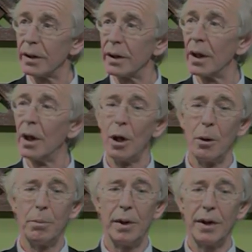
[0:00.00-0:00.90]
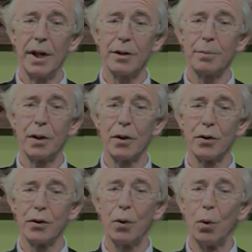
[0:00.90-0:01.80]
Yes, but that's
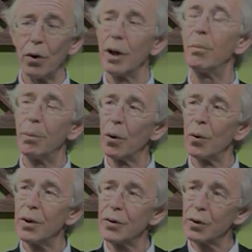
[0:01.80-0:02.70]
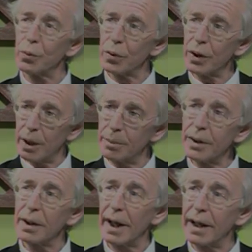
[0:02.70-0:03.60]
because all the employers that would come
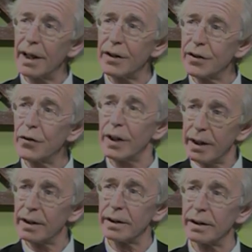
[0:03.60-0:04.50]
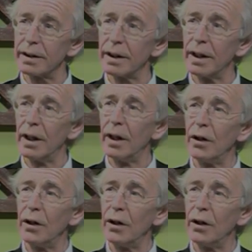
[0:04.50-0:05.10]
to Lancaster, England, mm -hmm.